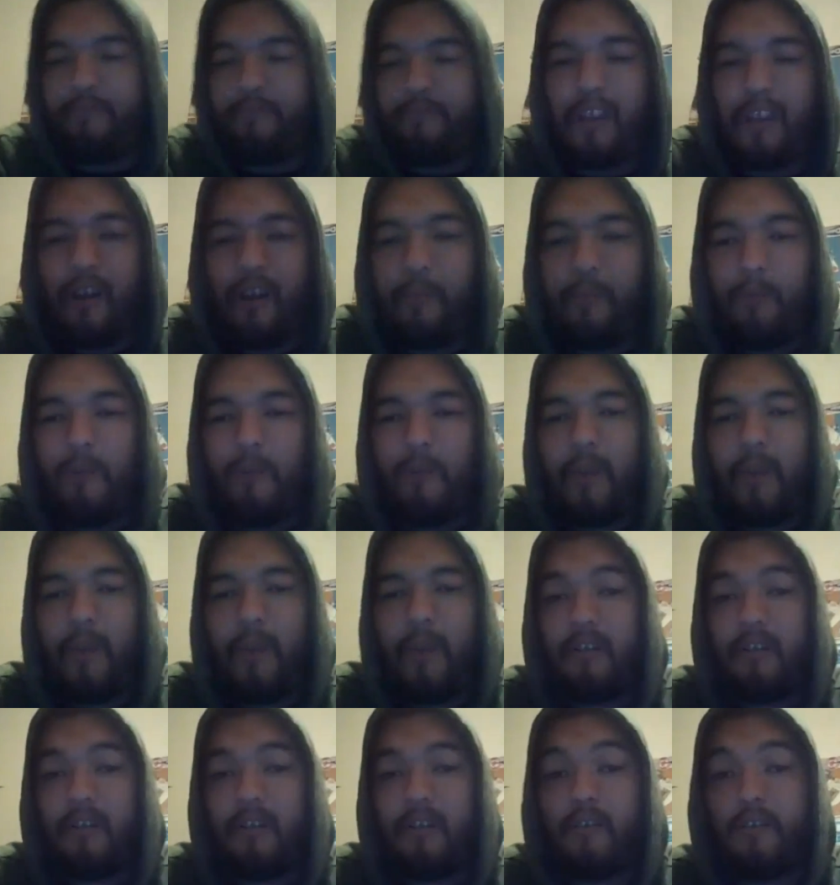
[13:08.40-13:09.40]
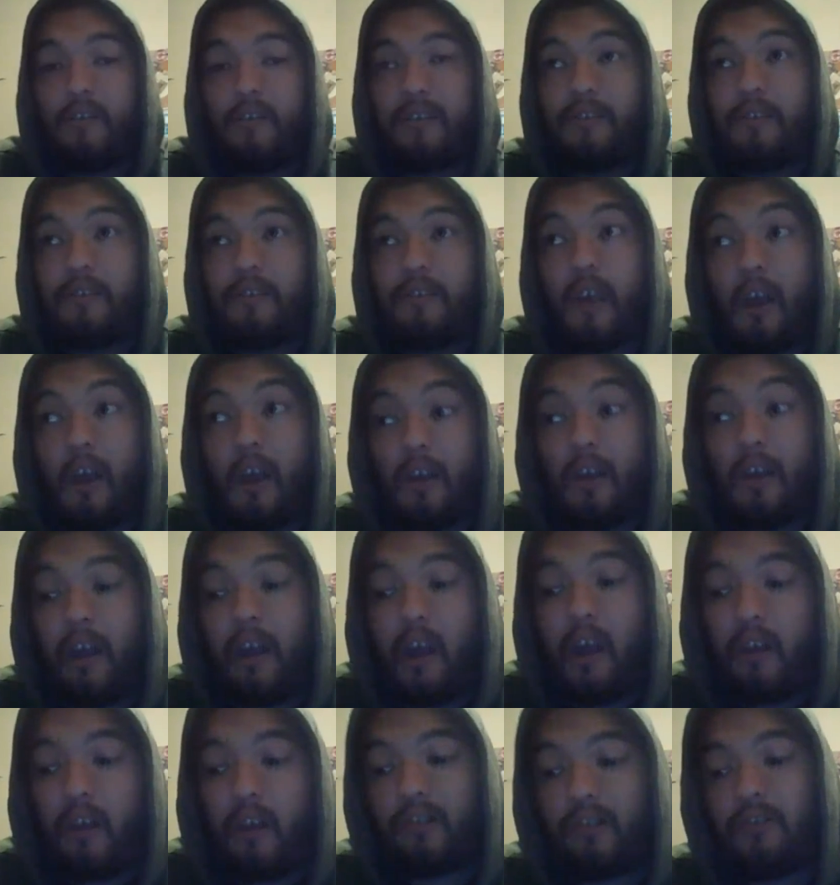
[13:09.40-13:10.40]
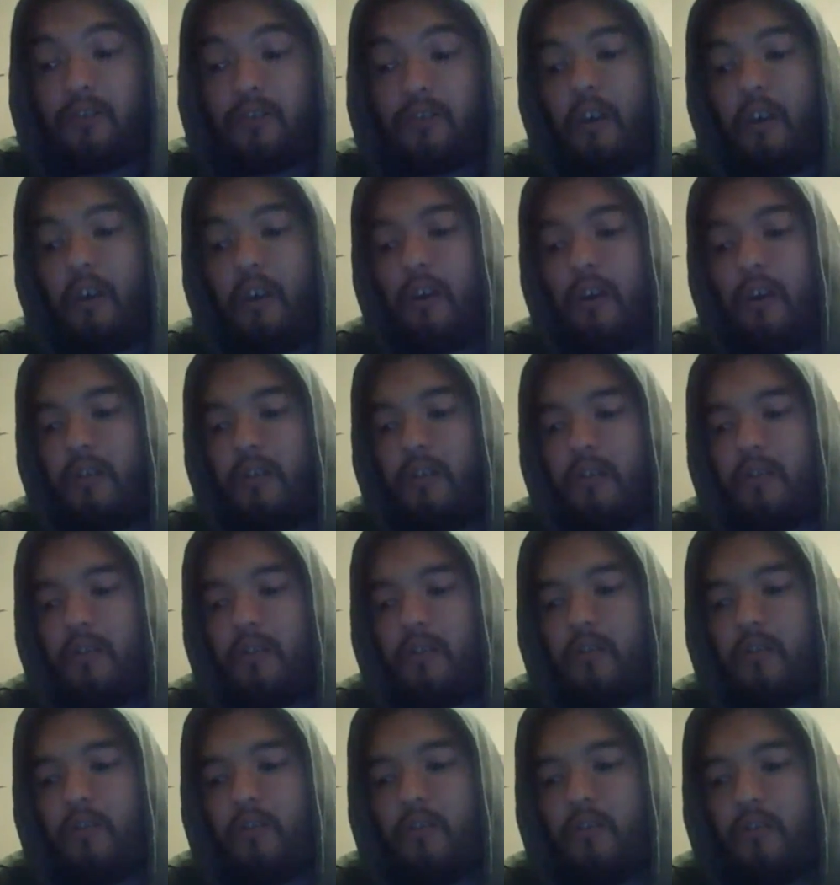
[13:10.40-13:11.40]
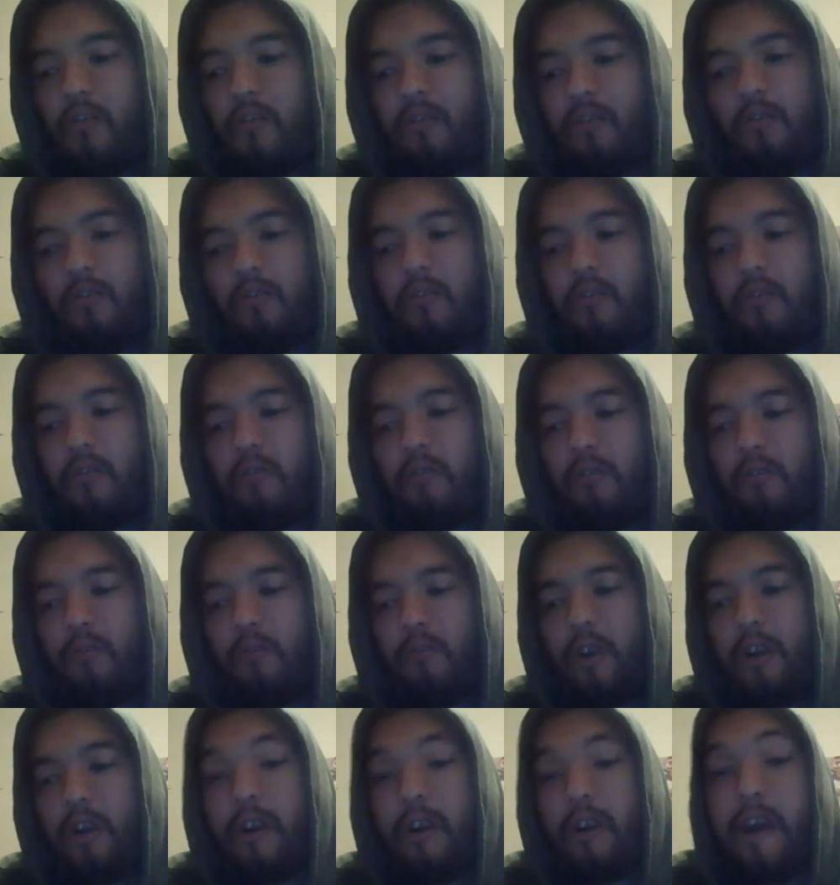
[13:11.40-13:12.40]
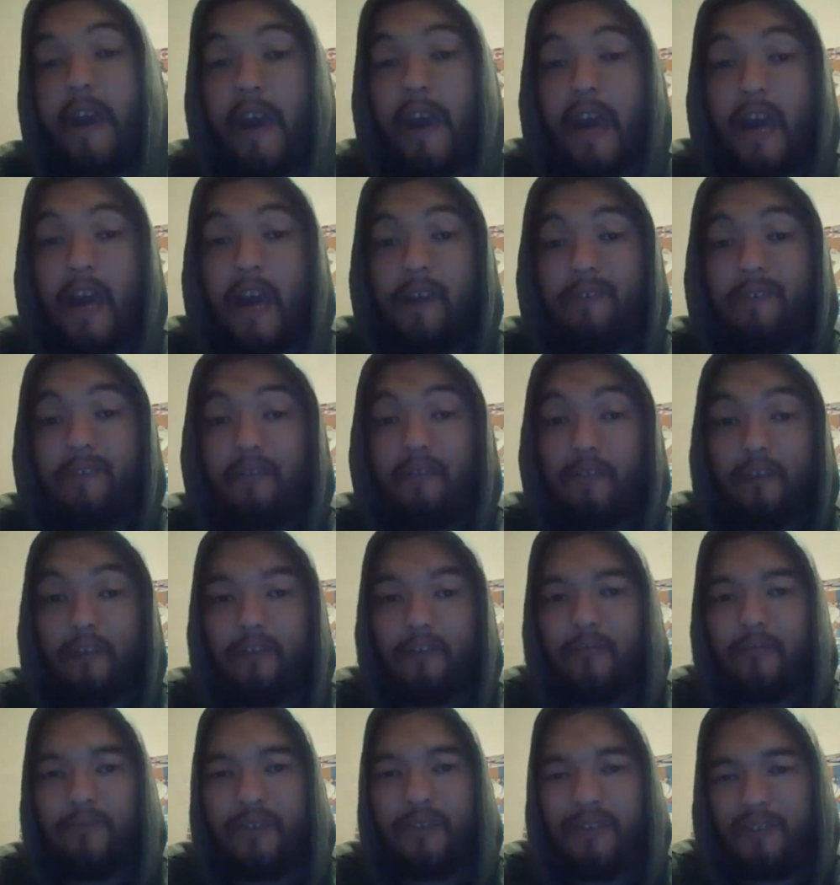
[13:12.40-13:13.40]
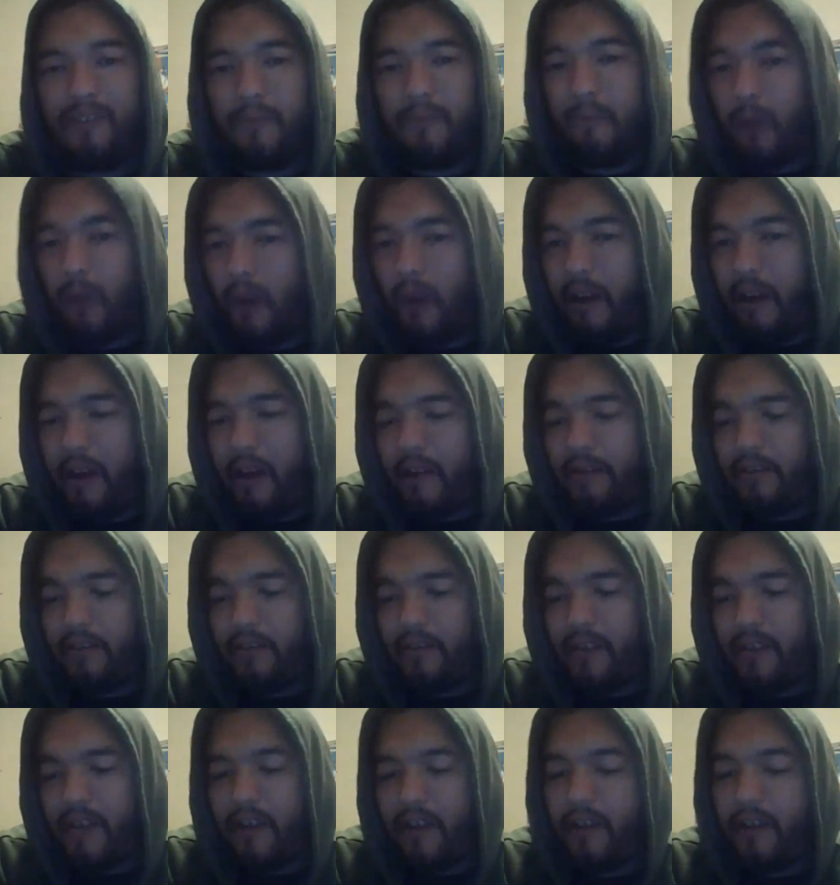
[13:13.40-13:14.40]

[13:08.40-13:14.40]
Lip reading: gonna rate this actually a 3.5, and there's a reason why I said that.